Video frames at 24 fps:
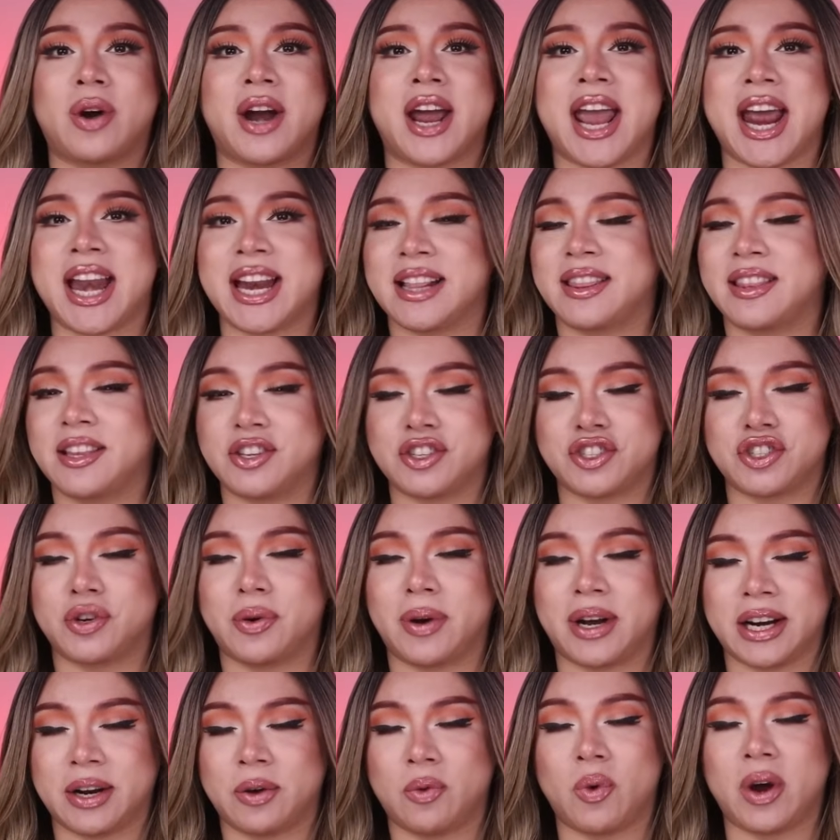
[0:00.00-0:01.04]
or anything that you
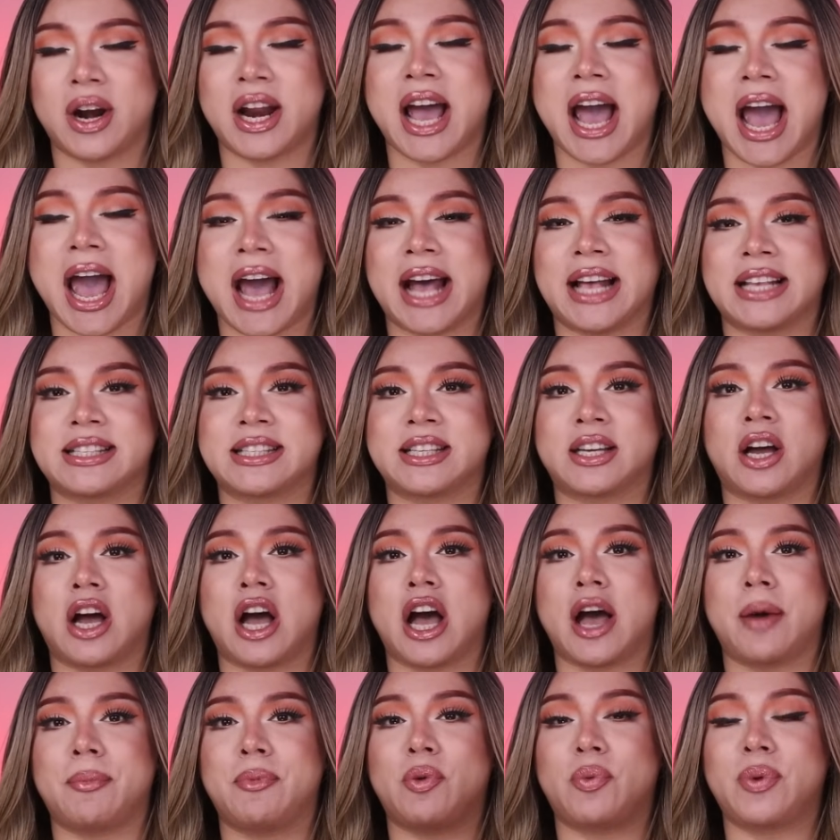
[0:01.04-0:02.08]
want, want to ask
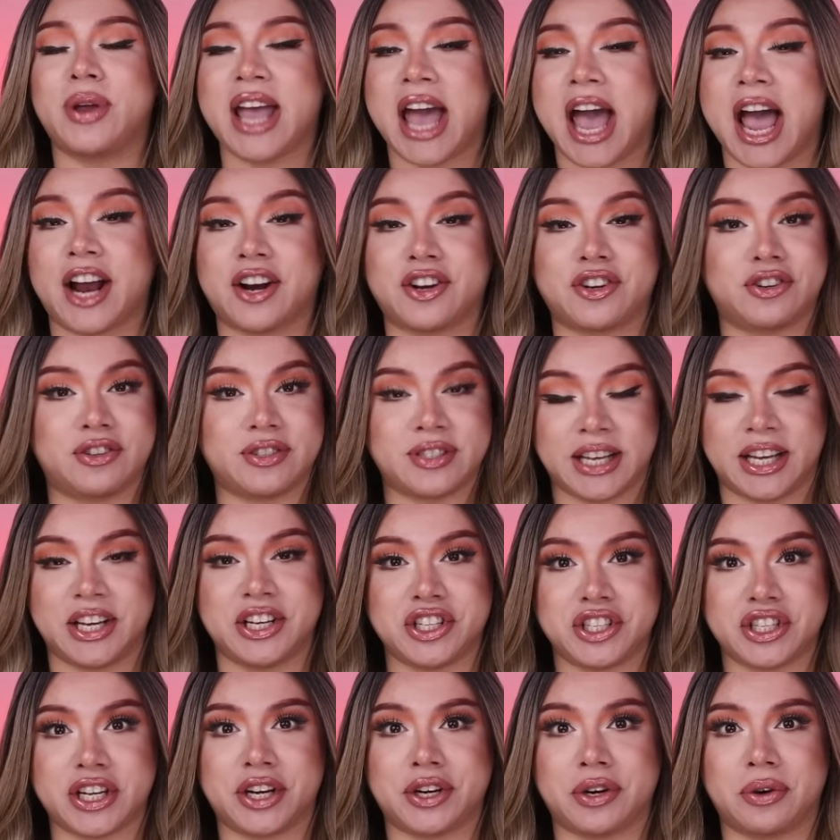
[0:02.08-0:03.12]
um, reactors
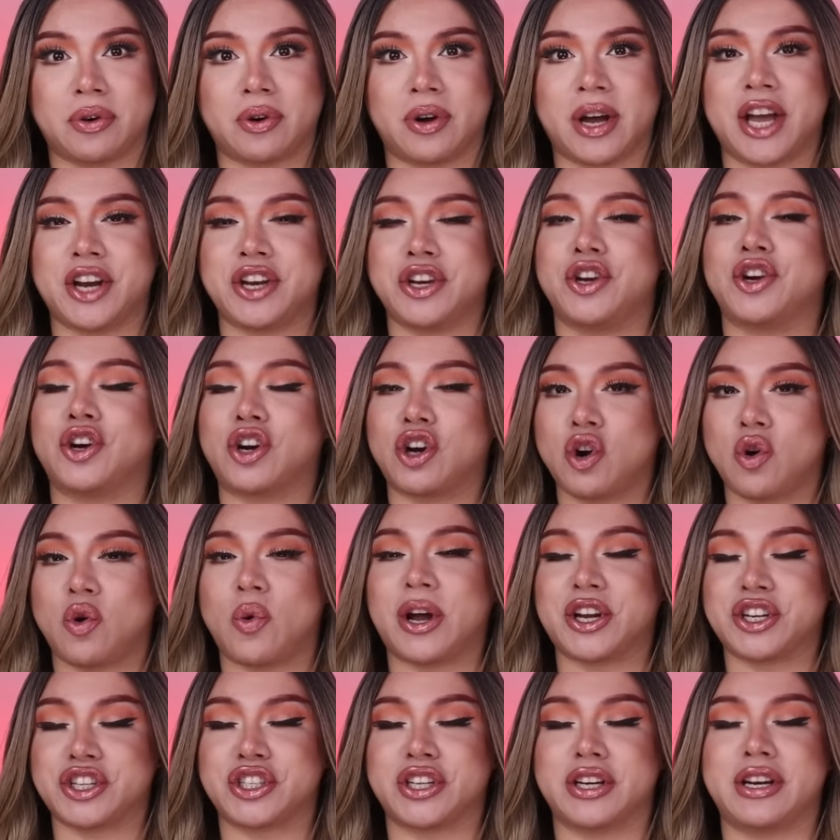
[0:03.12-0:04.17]
in general. And your
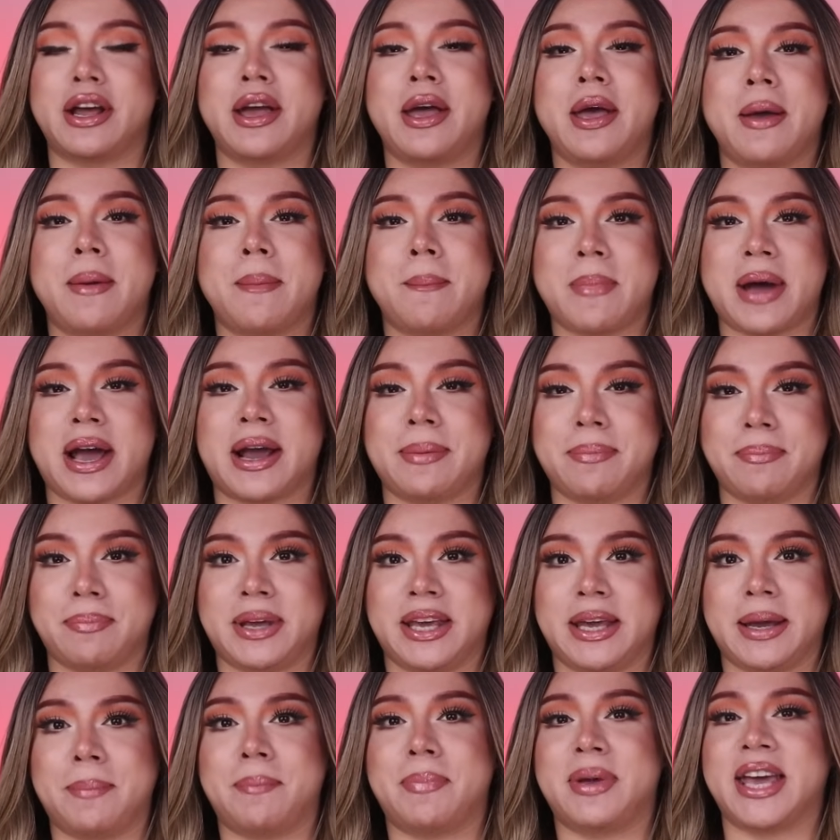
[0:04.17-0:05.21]
question might
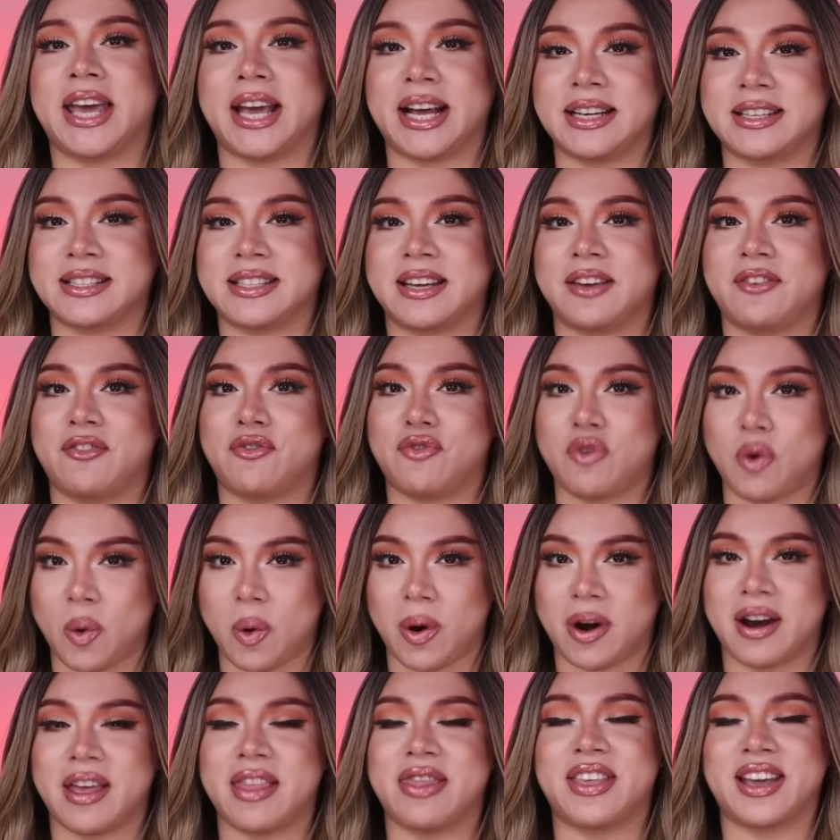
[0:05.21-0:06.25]
be picked
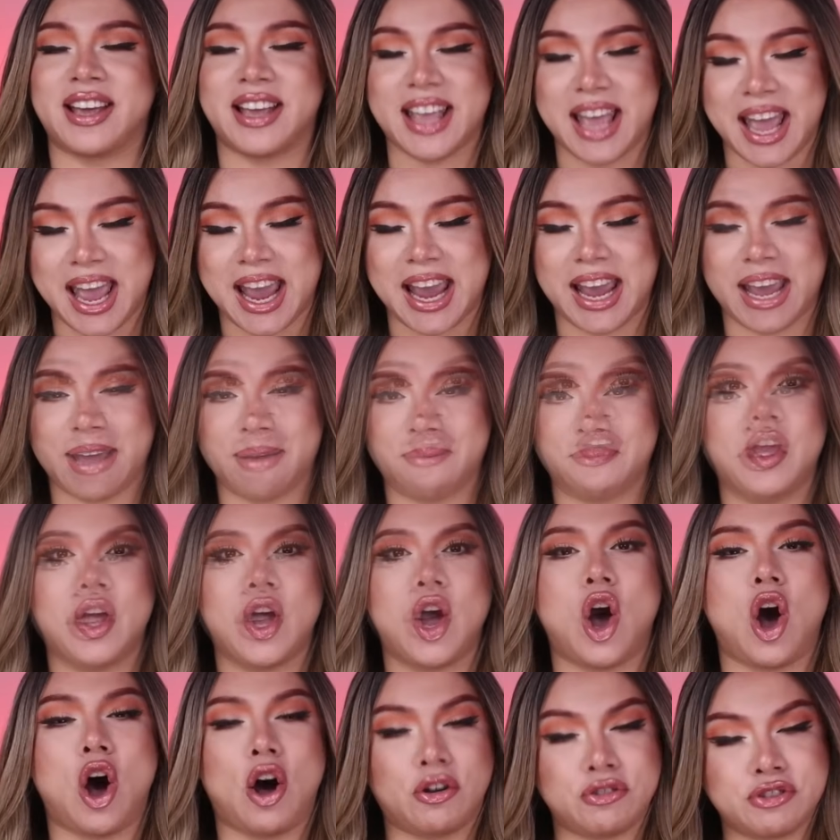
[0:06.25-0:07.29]
for the game.
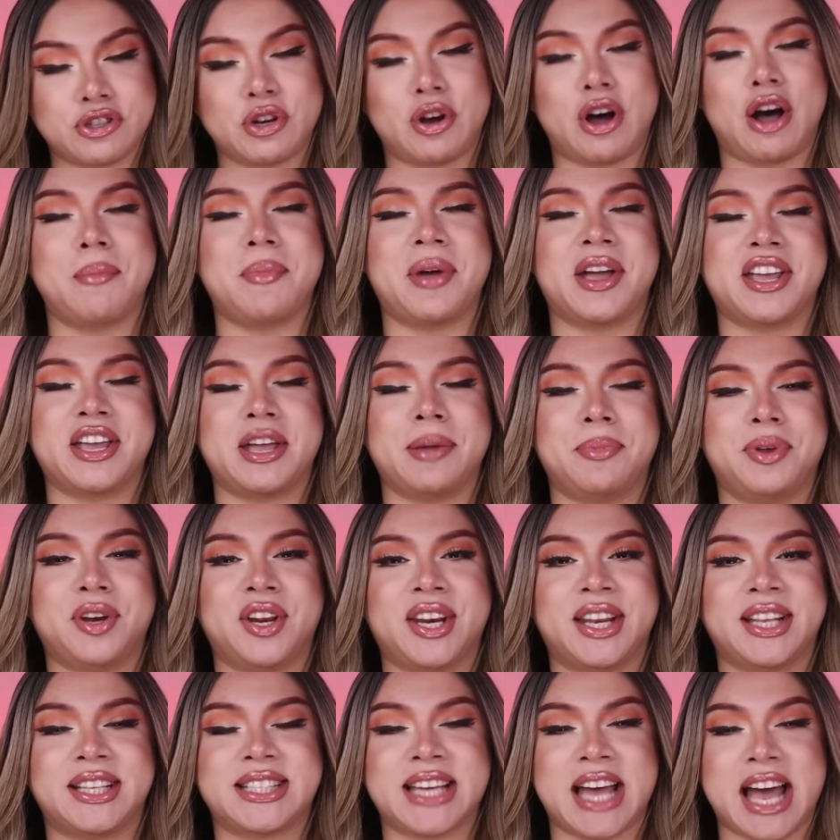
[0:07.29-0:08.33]
Also, on my
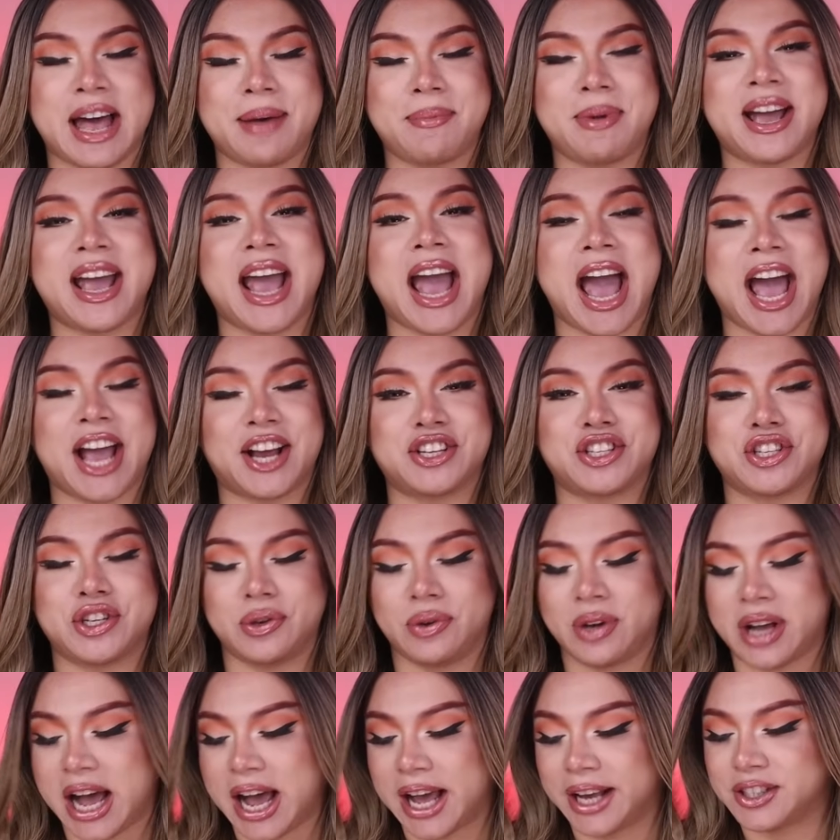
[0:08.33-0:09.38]
community tab, I asked
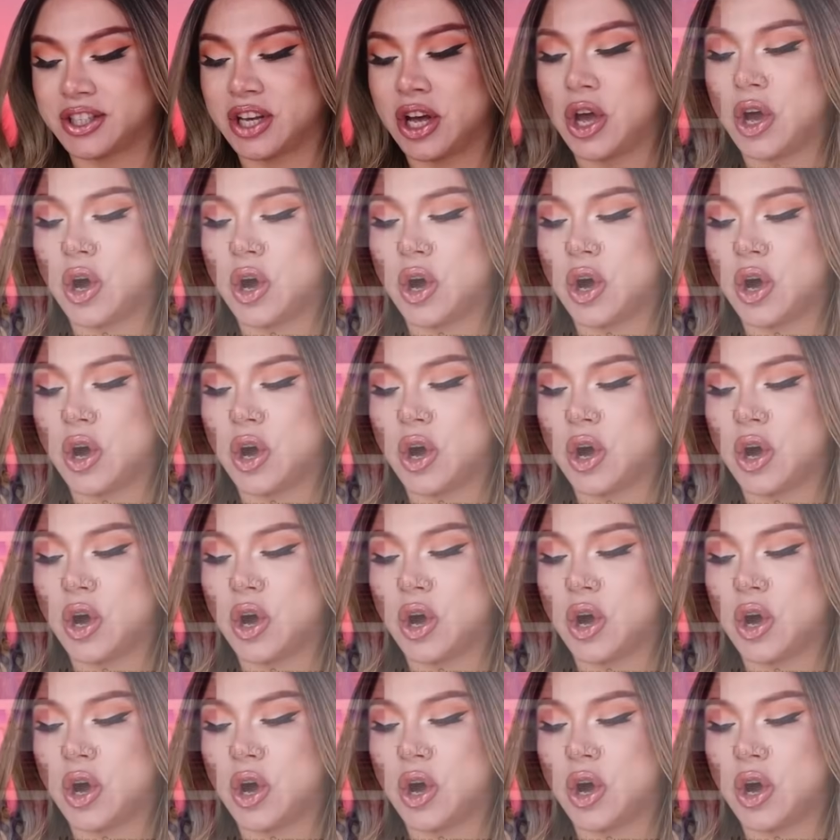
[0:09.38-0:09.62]
you guys